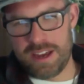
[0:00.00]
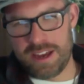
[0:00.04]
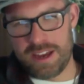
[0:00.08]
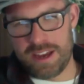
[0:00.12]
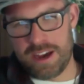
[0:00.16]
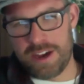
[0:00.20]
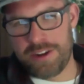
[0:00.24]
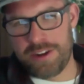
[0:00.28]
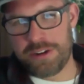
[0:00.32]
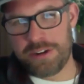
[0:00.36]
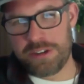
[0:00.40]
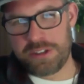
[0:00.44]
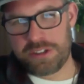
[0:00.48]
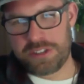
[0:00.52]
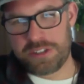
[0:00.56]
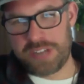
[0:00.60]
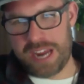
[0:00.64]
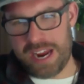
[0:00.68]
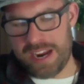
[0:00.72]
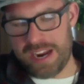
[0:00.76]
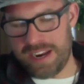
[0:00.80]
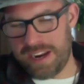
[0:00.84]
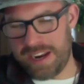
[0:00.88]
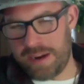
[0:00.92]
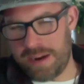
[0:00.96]

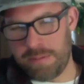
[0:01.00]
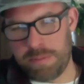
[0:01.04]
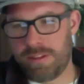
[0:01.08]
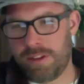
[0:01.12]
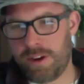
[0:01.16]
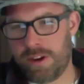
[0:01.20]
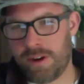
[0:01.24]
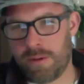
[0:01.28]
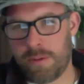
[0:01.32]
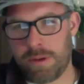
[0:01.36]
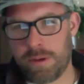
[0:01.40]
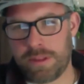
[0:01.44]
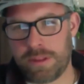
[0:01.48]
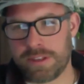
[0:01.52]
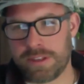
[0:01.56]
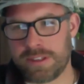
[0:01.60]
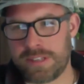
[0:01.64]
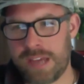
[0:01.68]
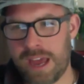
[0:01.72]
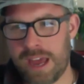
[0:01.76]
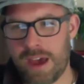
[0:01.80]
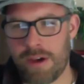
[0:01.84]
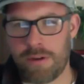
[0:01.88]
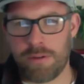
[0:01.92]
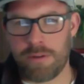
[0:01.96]
understanding, what the
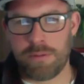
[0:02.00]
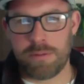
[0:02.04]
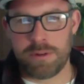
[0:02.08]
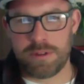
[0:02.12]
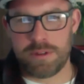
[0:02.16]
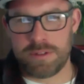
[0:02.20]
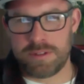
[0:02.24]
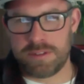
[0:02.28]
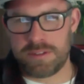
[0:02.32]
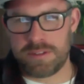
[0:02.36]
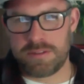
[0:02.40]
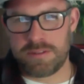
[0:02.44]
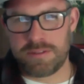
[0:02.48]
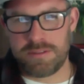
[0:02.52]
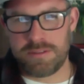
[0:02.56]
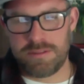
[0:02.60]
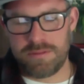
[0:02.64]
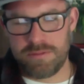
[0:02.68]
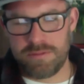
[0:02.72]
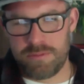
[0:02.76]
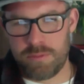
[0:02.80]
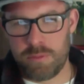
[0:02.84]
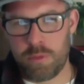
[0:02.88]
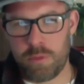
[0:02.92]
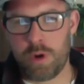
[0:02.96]
town
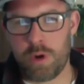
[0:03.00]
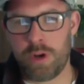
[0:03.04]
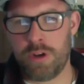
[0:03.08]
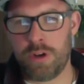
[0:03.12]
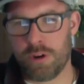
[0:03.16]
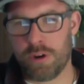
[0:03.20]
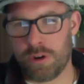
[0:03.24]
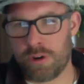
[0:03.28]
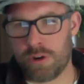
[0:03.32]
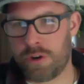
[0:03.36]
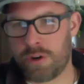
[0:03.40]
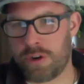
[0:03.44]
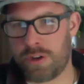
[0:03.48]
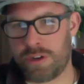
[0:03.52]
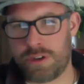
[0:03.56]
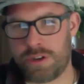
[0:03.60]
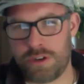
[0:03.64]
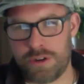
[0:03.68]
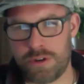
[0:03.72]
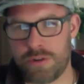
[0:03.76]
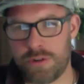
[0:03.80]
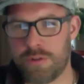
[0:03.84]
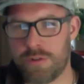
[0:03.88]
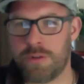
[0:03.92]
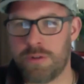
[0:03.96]
would or could
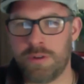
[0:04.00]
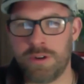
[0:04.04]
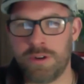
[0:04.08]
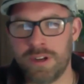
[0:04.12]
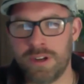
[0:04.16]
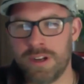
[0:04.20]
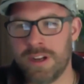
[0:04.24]
do.